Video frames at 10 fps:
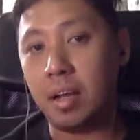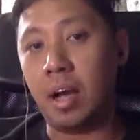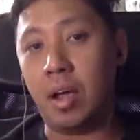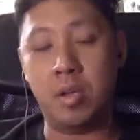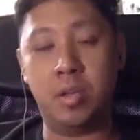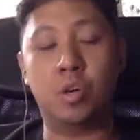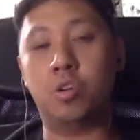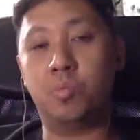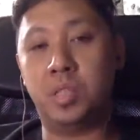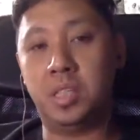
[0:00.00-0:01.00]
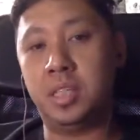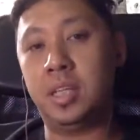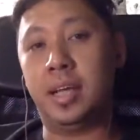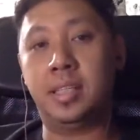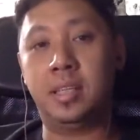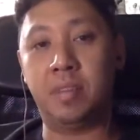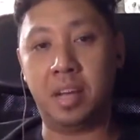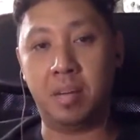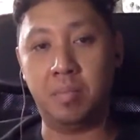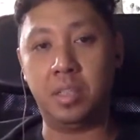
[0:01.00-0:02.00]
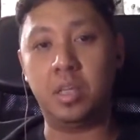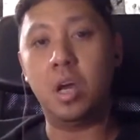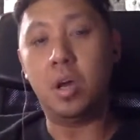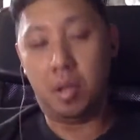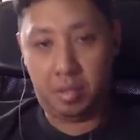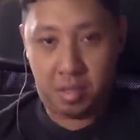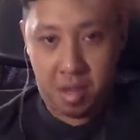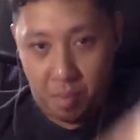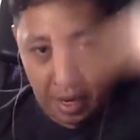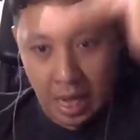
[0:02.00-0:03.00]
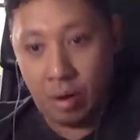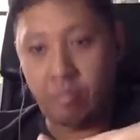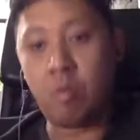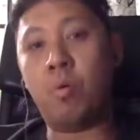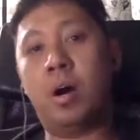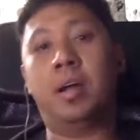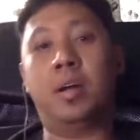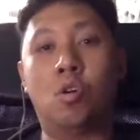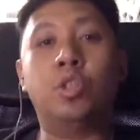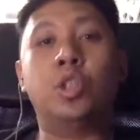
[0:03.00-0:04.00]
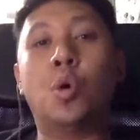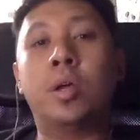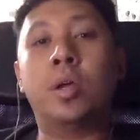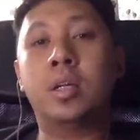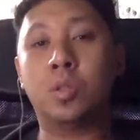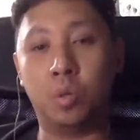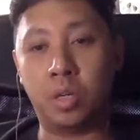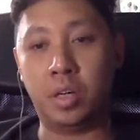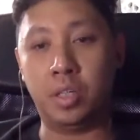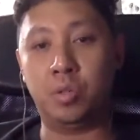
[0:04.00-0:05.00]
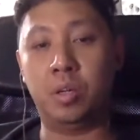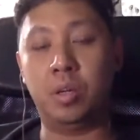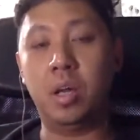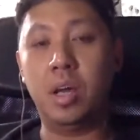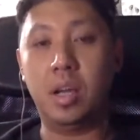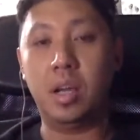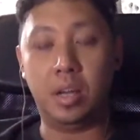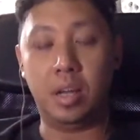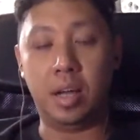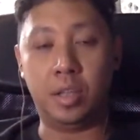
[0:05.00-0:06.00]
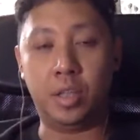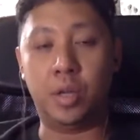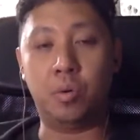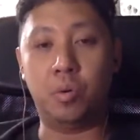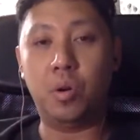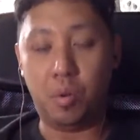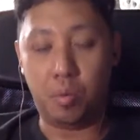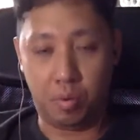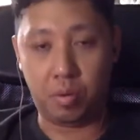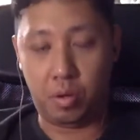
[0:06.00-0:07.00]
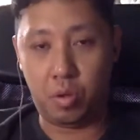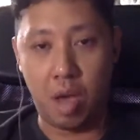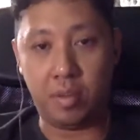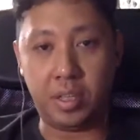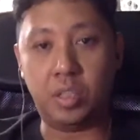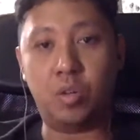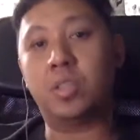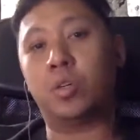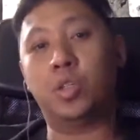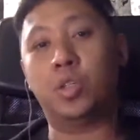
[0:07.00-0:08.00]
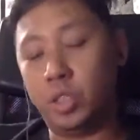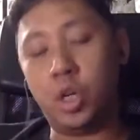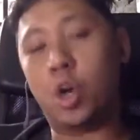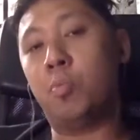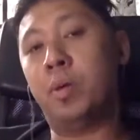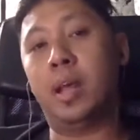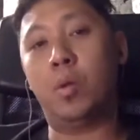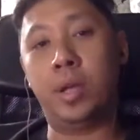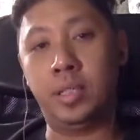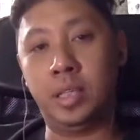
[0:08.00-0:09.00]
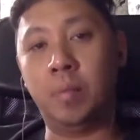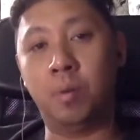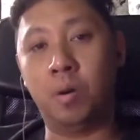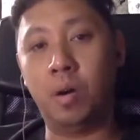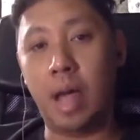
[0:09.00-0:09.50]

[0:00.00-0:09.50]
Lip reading: It's not going to be seen as if the government is thumbing down everyone and controlling this whole country, trying to you have a centralized control. It's not going to be that way in Singapore.